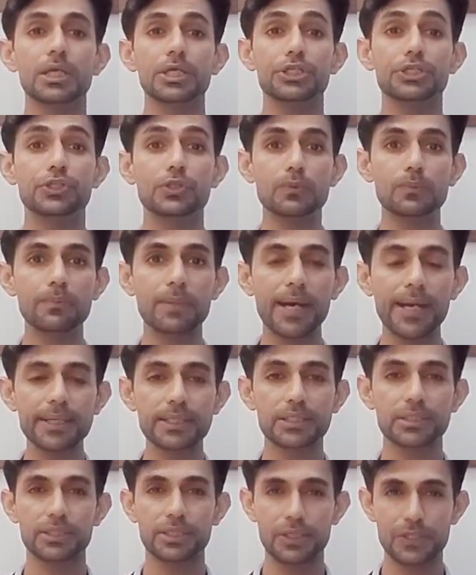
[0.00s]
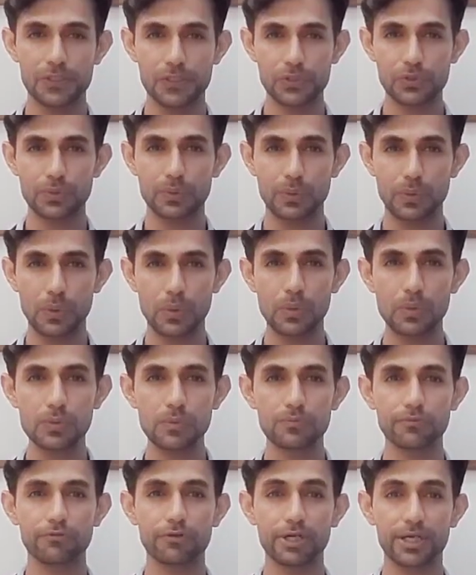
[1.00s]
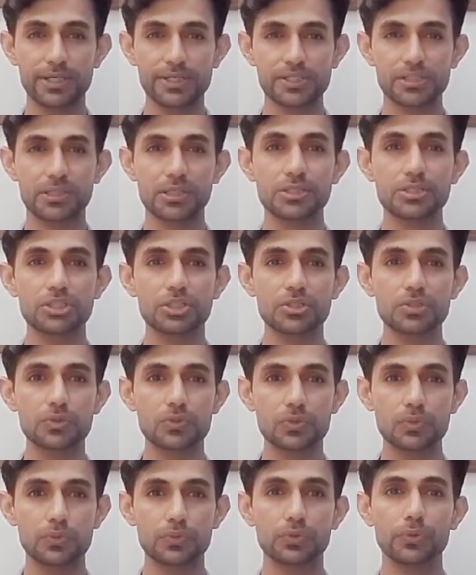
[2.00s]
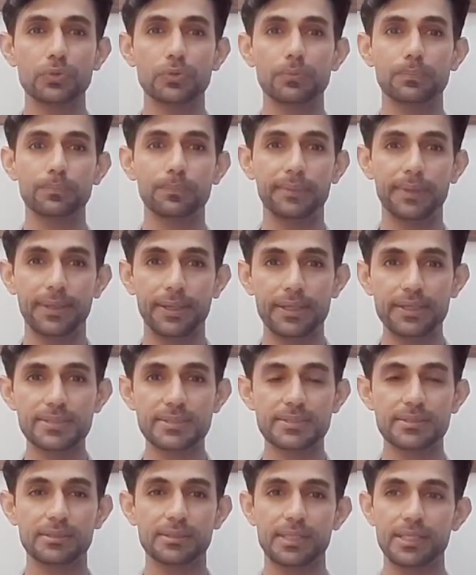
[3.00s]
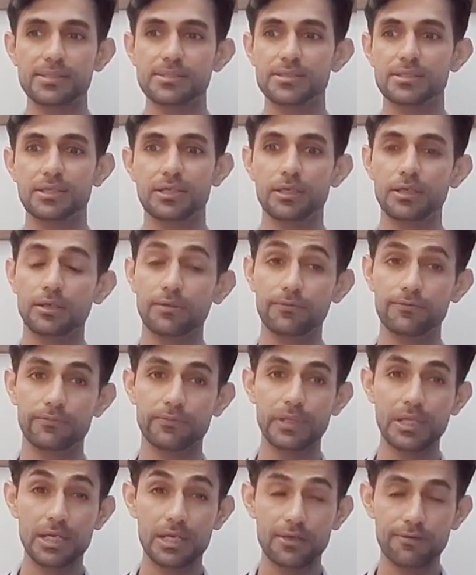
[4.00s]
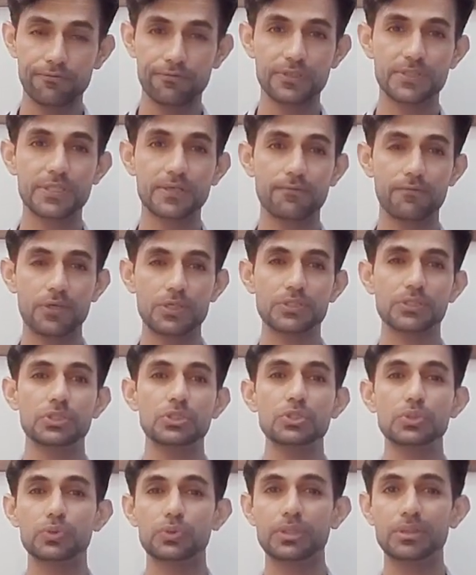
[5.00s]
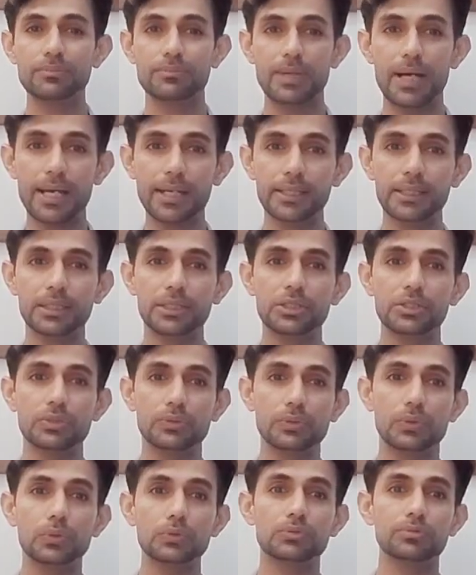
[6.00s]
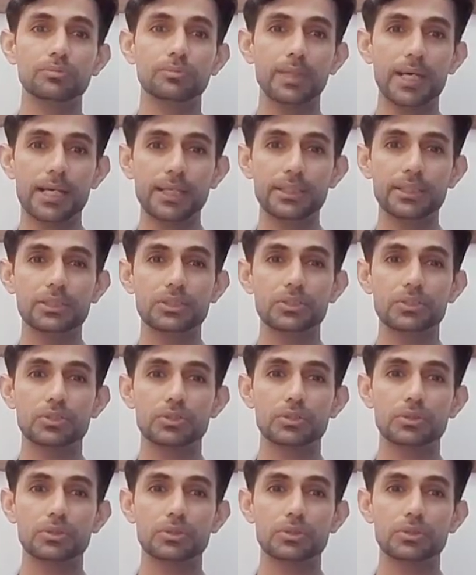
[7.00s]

You might need to go for extension to your place. Let's say if visa was issued in Bali, you go to Bali